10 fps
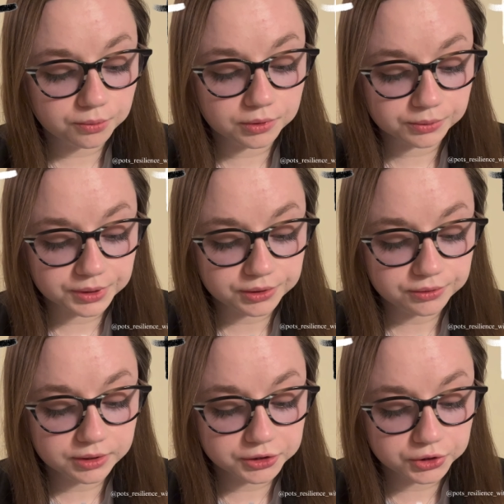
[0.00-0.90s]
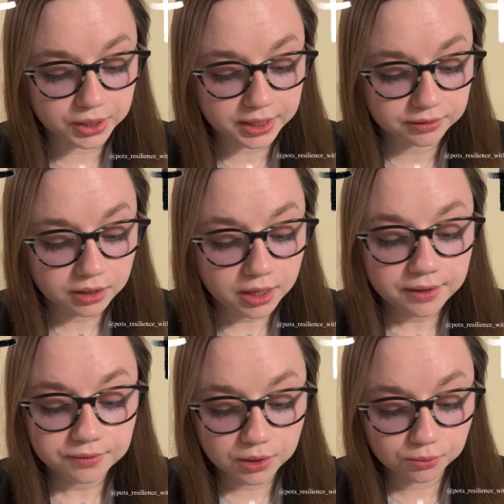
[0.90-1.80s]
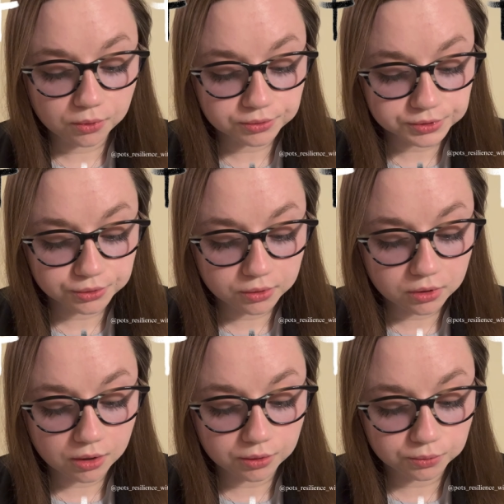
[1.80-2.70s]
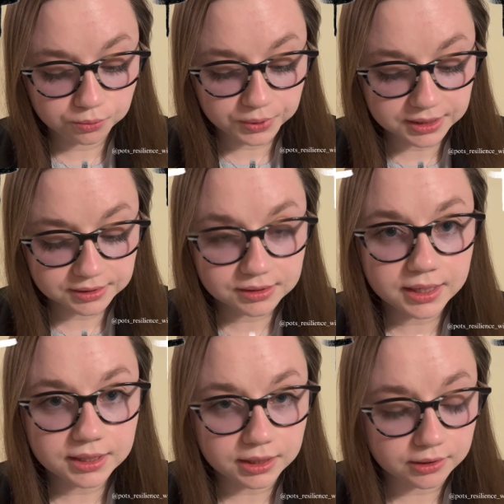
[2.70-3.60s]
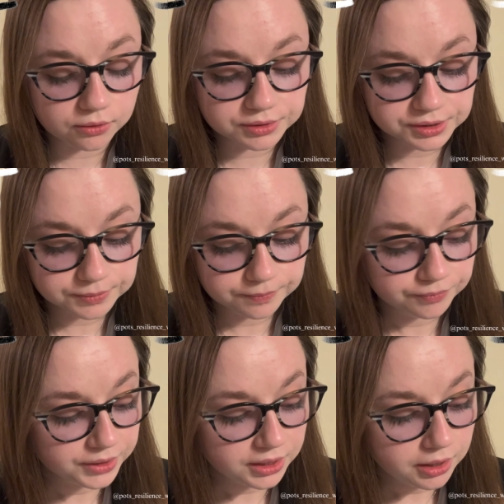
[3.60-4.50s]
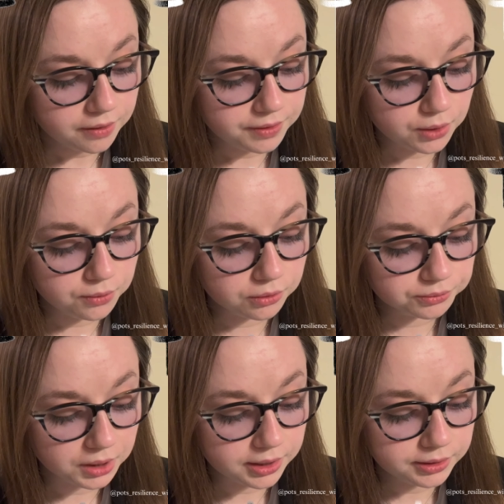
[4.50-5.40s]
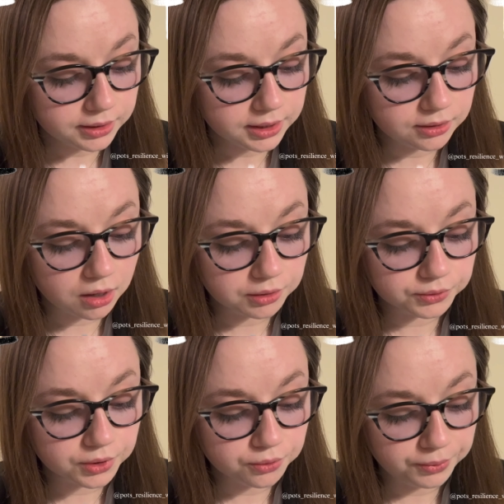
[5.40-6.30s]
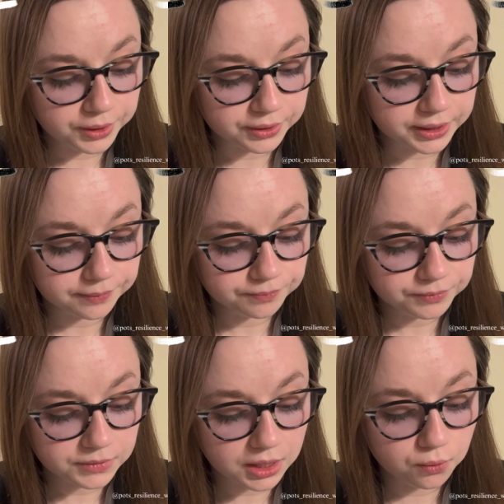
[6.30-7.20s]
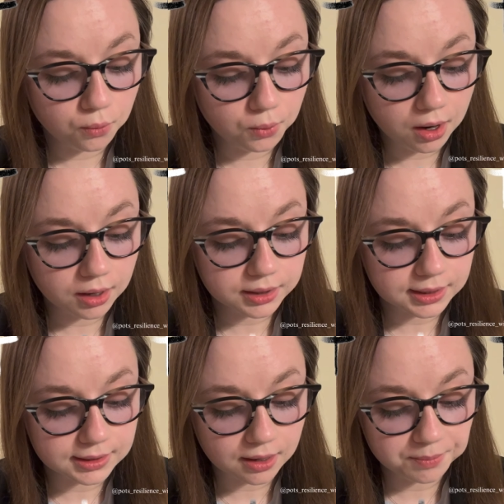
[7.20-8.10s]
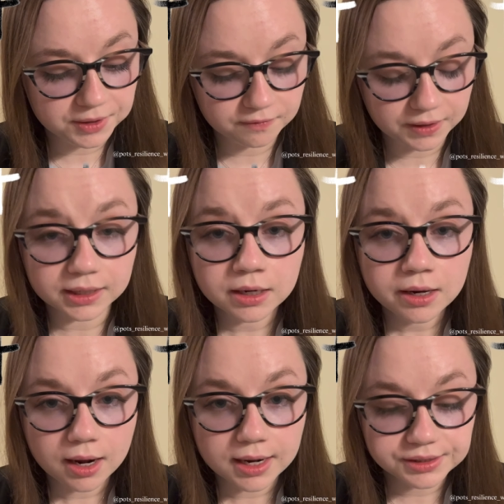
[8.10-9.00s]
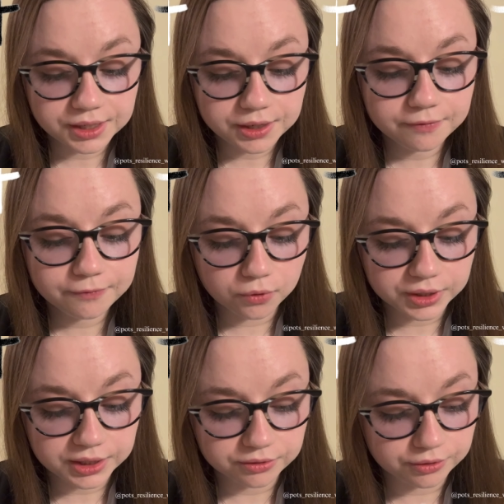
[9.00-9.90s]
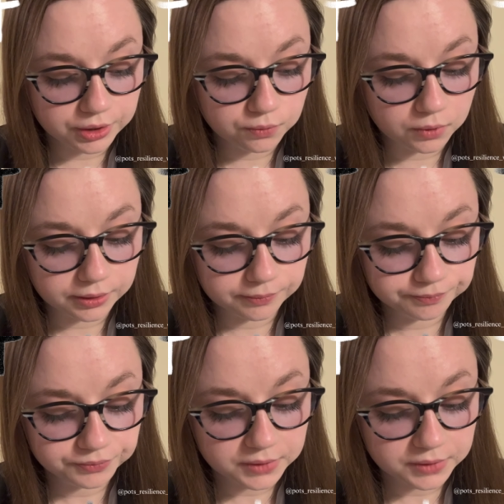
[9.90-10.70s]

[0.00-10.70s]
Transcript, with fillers: will renew their strength. They will soar on wings like eagles. They will run and not grow weary. They will walk and not be faint. Isaiah 40 31,